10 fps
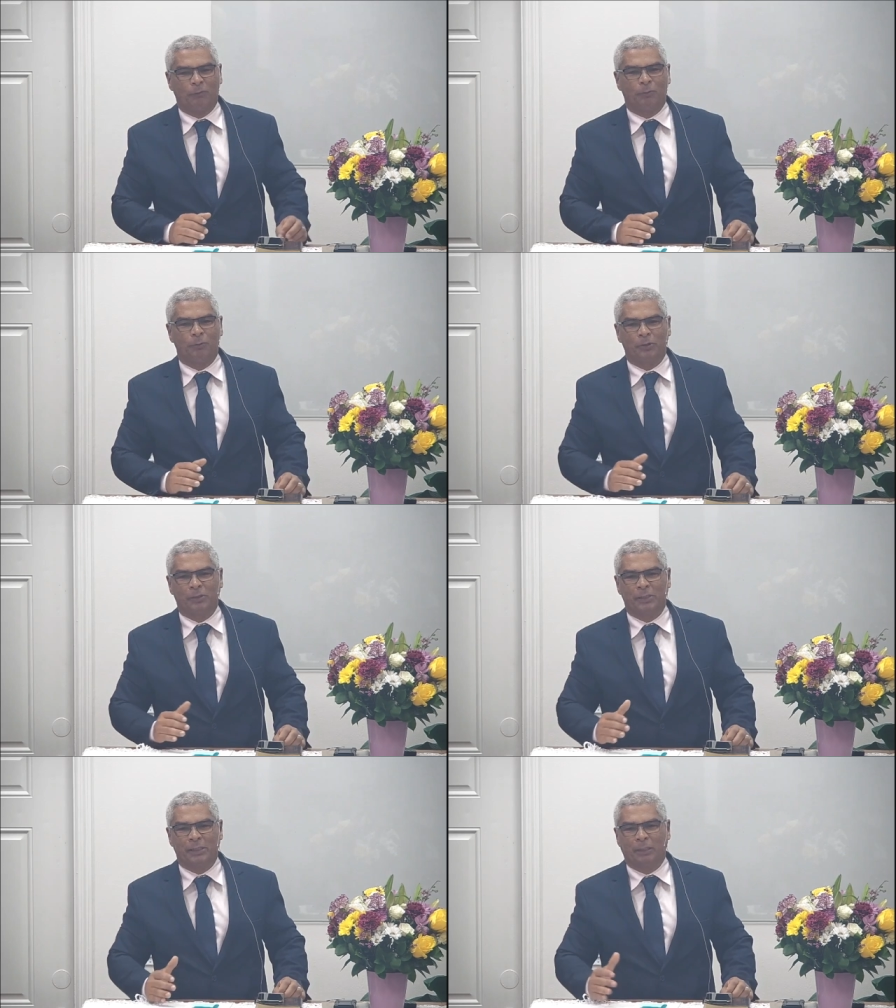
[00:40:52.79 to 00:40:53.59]

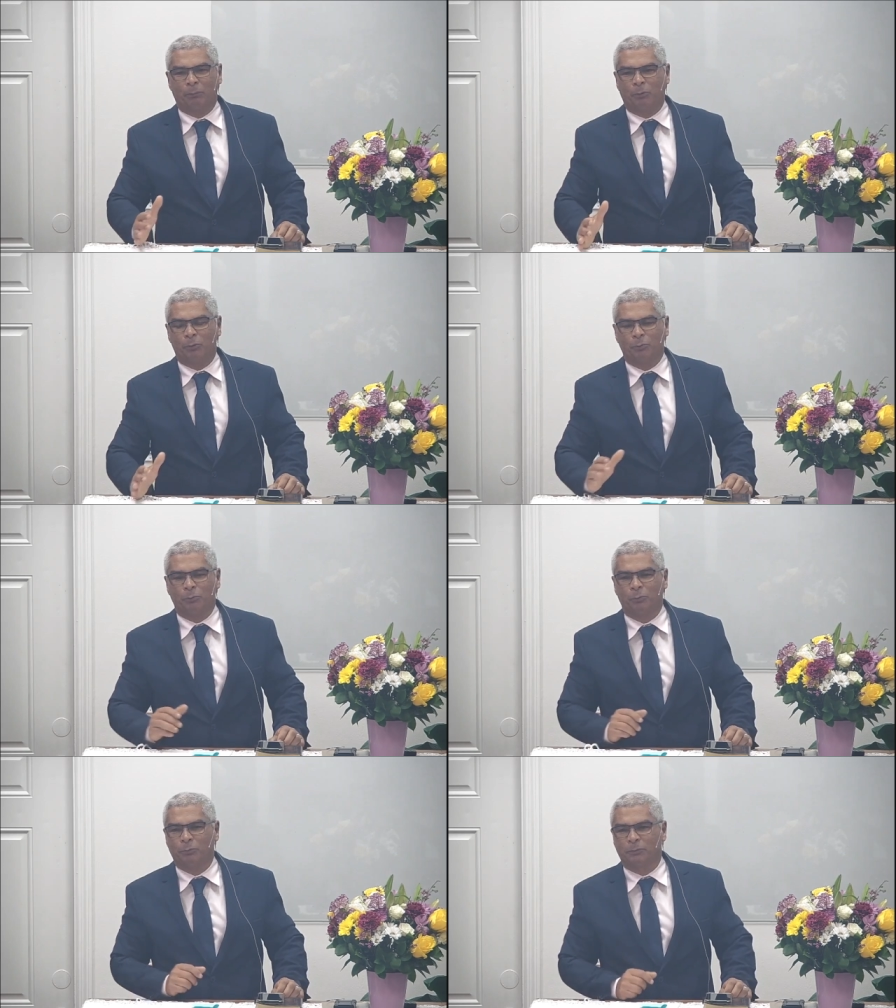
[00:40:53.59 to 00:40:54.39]
consecration from
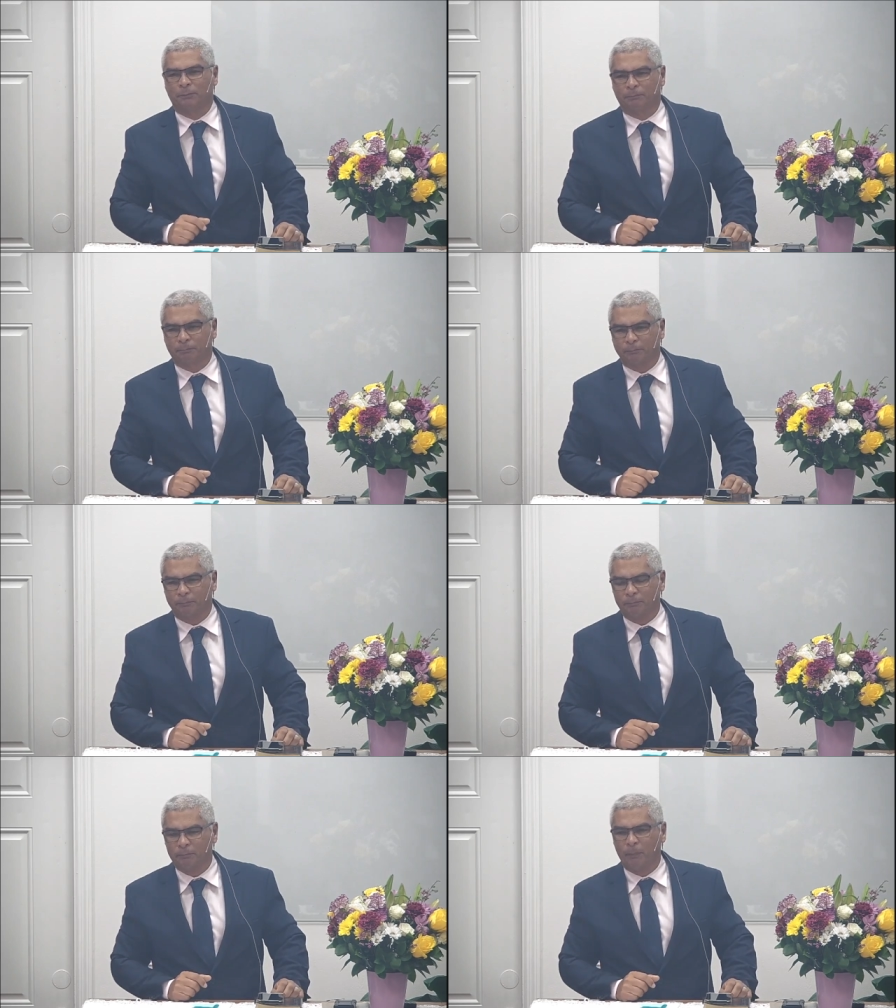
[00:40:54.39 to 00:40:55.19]
zero to nine,
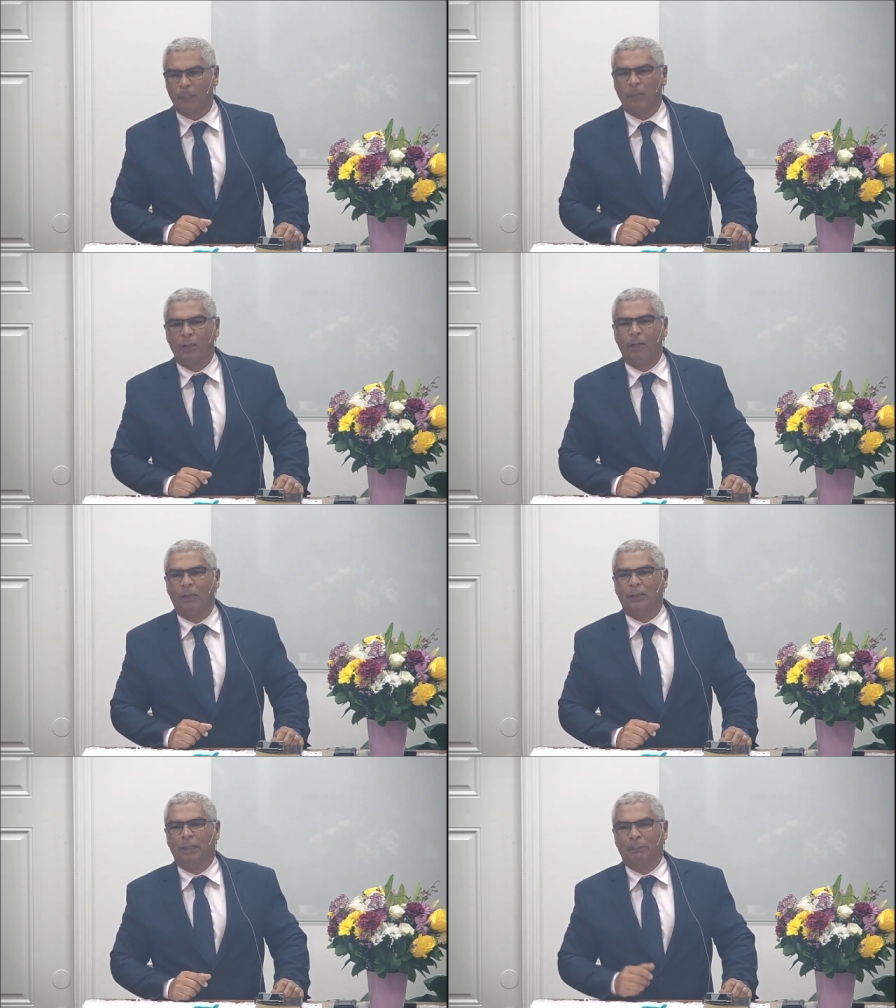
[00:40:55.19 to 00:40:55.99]
or from
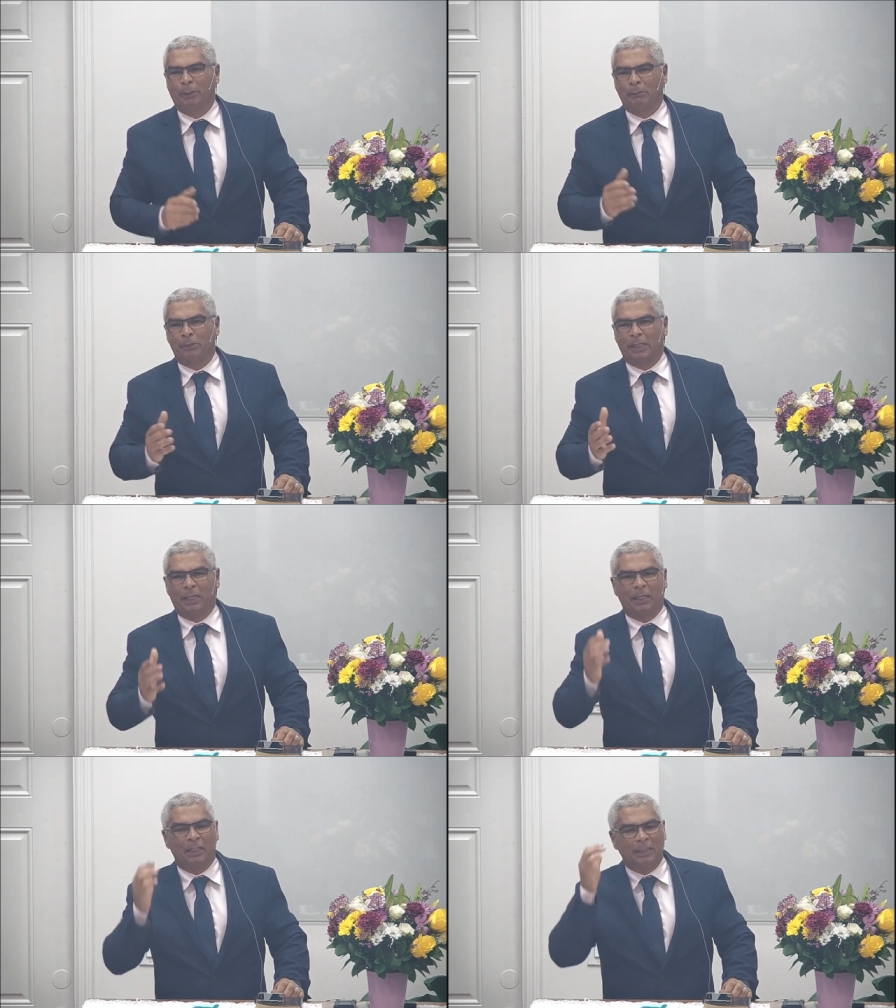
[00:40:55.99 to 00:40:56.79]
five until the end
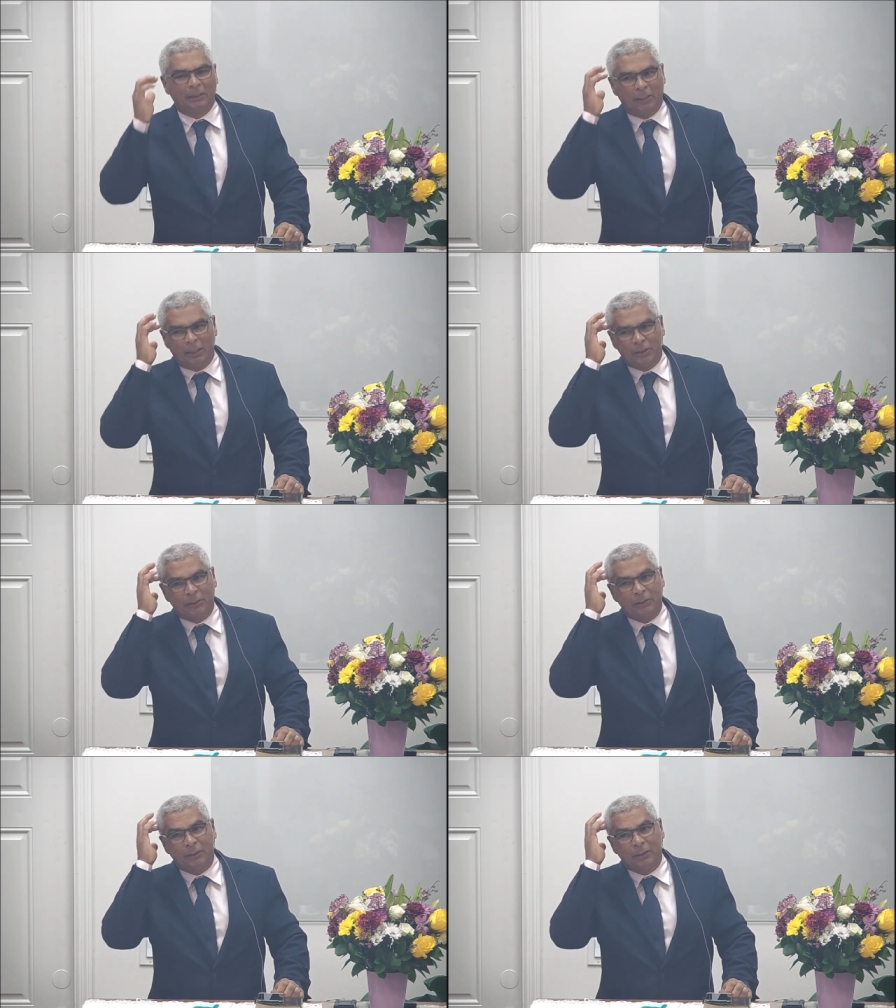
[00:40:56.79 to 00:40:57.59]
of the uh,
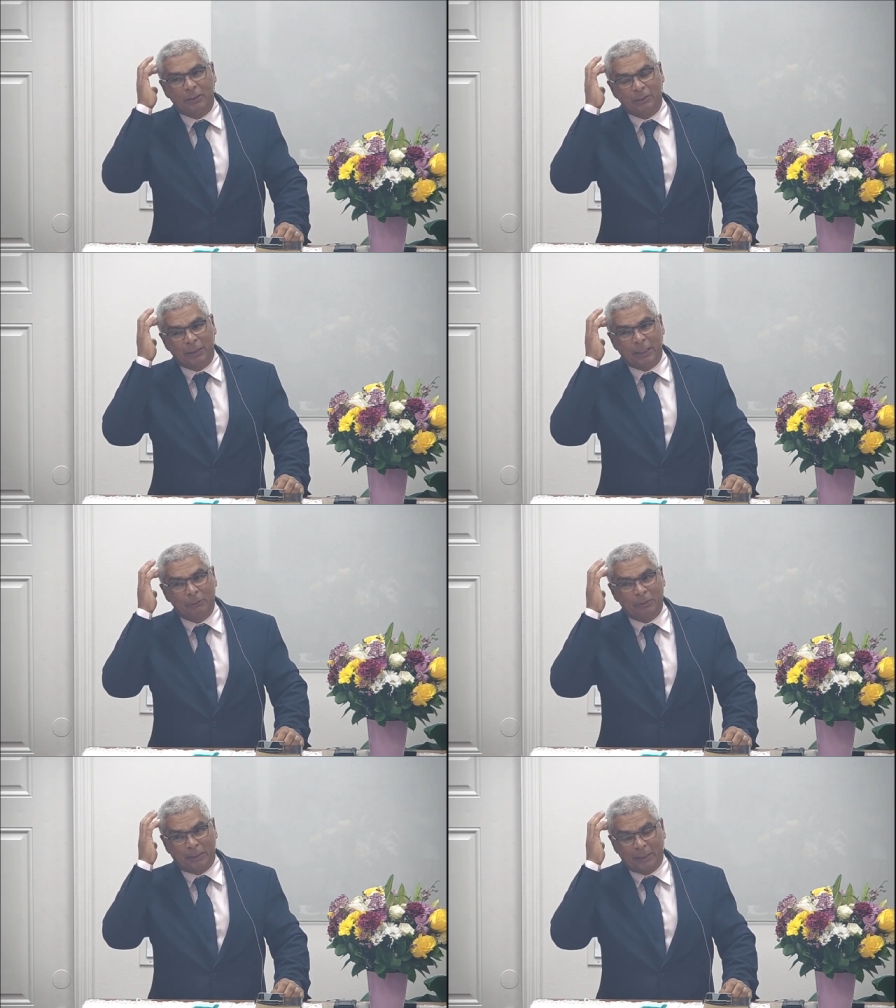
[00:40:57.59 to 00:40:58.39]
to eight,
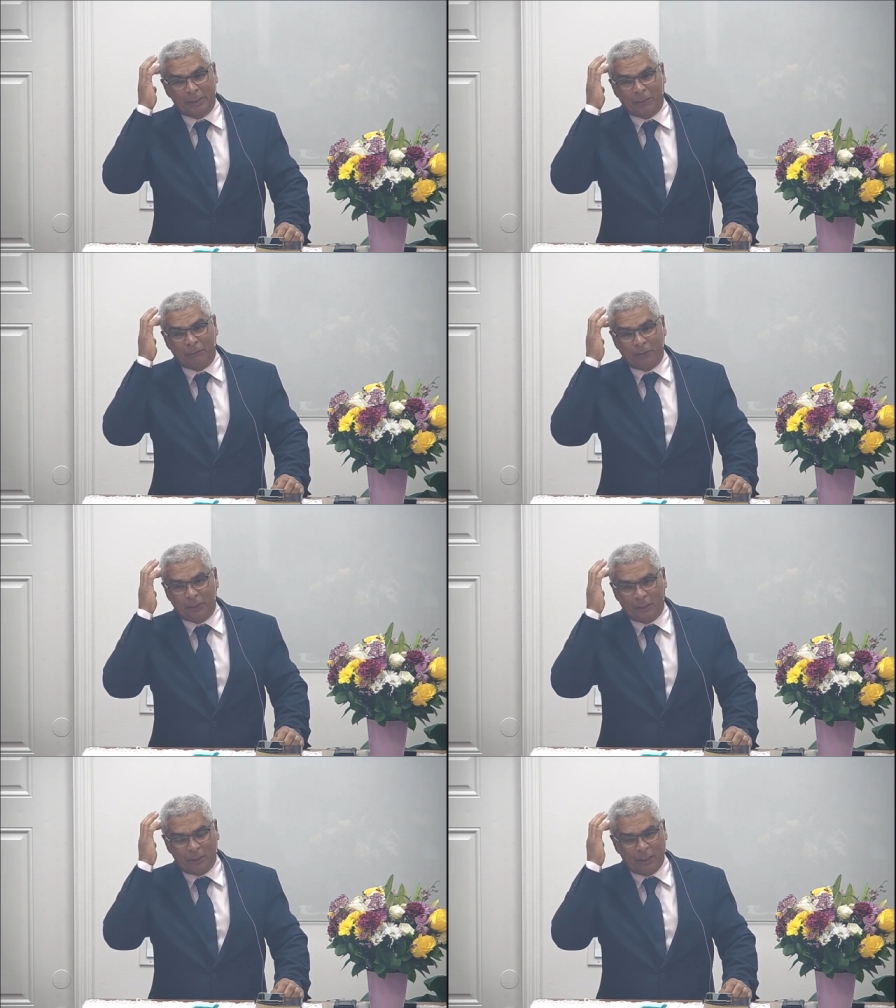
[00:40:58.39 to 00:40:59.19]

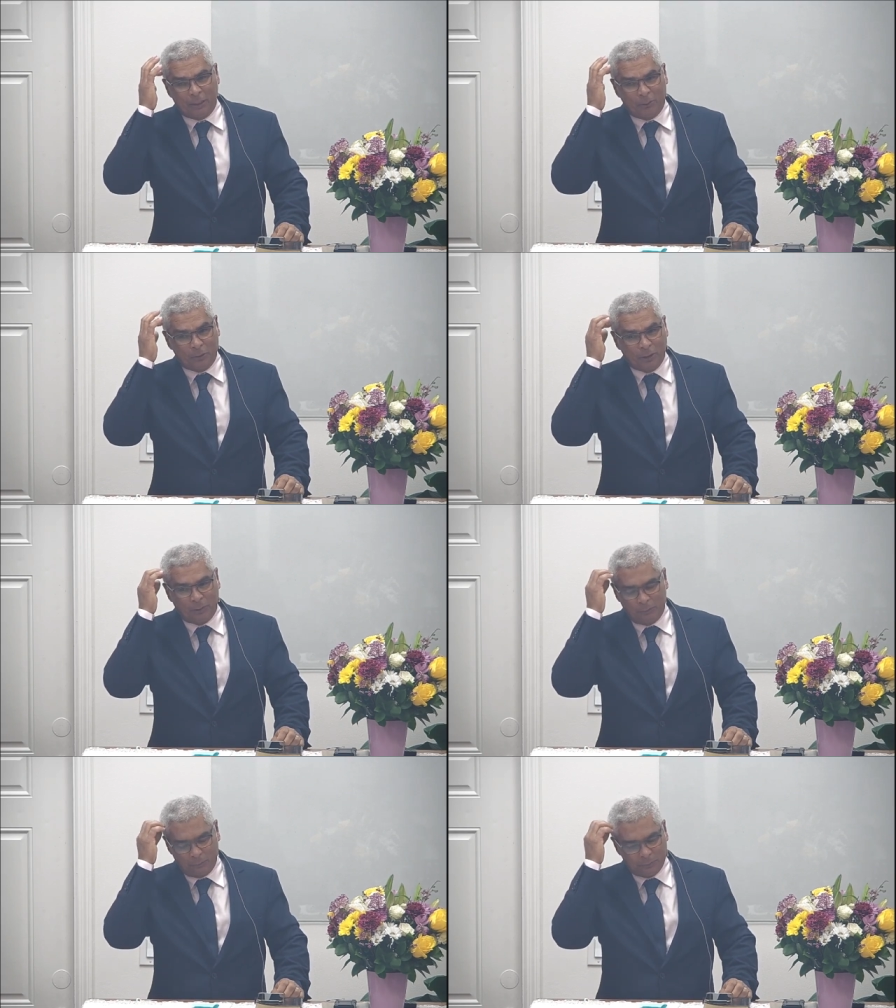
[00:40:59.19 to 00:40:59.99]
nine
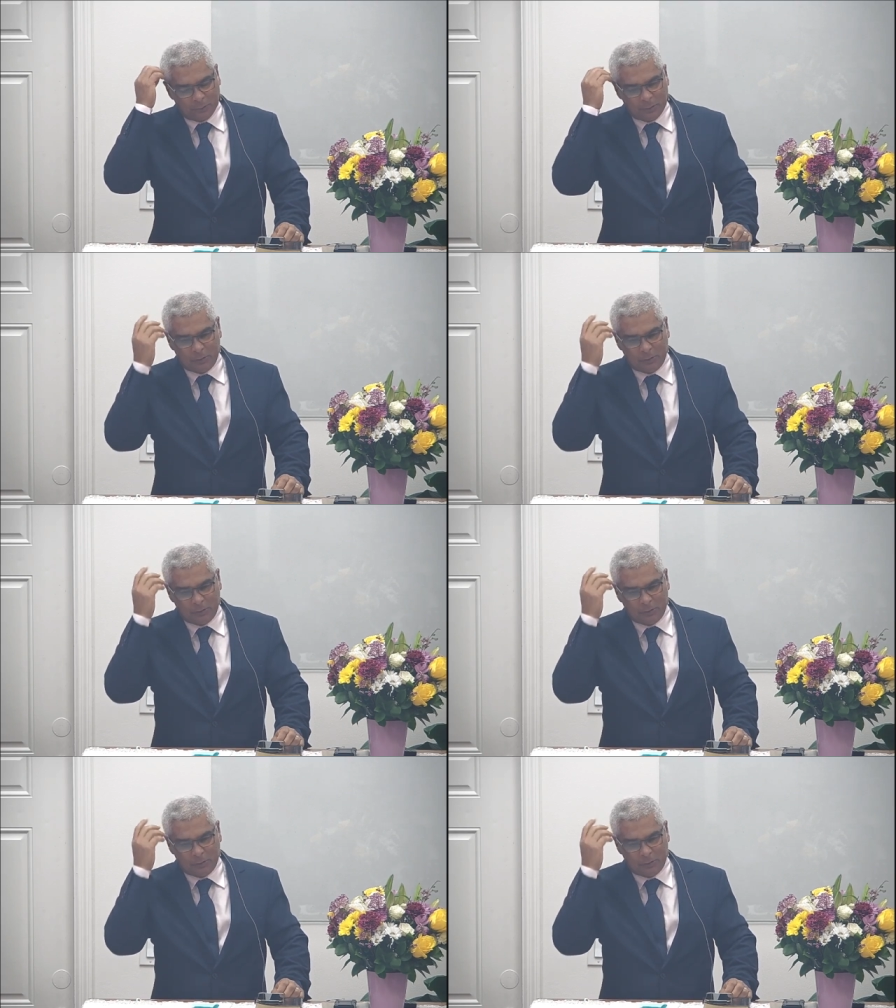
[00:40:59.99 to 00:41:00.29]
actually.